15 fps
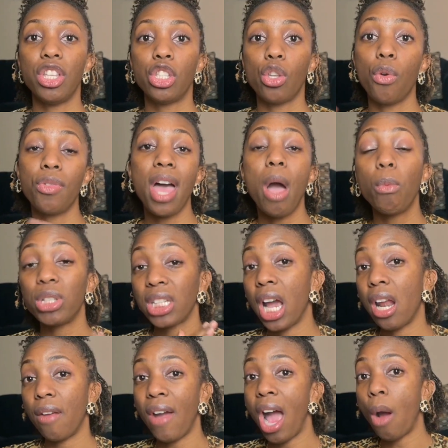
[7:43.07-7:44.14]
And so that was
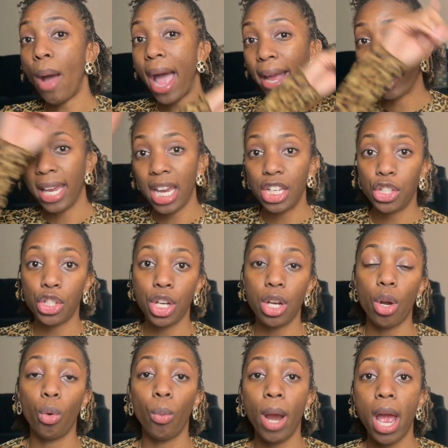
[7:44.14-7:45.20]
kind of how I gauged
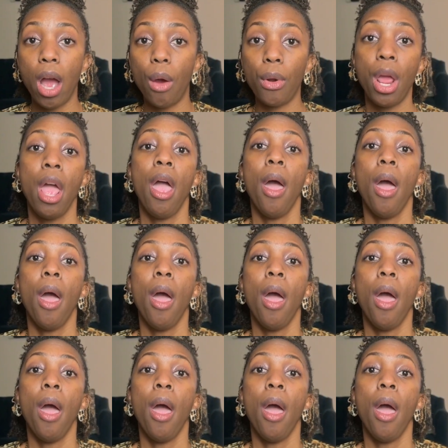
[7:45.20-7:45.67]
it around